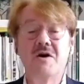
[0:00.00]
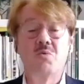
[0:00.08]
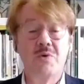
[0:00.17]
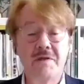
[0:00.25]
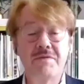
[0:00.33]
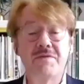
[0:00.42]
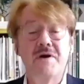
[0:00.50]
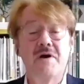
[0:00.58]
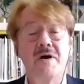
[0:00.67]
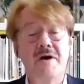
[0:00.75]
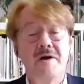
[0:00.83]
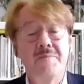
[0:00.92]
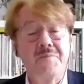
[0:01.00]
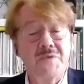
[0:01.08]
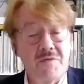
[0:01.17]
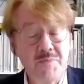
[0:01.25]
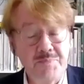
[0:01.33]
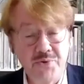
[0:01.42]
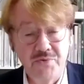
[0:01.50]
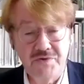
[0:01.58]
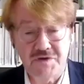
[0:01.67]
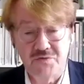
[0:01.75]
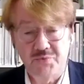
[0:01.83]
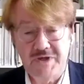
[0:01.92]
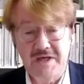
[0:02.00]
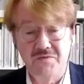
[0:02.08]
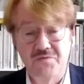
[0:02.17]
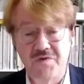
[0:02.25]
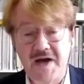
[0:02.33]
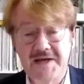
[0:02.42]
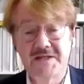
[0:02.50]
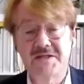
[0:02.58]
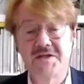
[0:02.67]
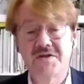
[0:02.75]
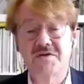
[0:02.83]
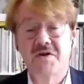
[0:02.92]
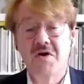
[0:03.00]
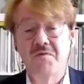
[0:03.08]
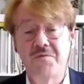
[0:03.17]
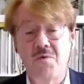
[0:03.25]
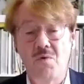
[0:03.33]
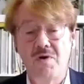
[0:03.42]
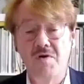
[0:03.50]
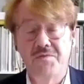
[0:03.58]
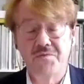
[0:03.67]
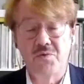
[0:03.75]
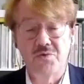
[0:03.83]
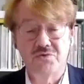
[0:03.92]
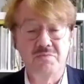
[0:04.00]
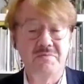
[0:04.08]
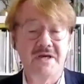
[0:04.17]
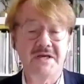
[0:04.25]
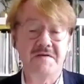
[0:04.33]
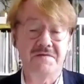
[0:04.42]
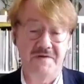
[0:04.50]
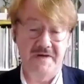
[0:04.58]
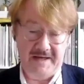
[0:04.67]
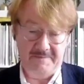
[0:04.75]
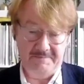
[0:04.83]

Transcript: with the person we invited for a forum evening.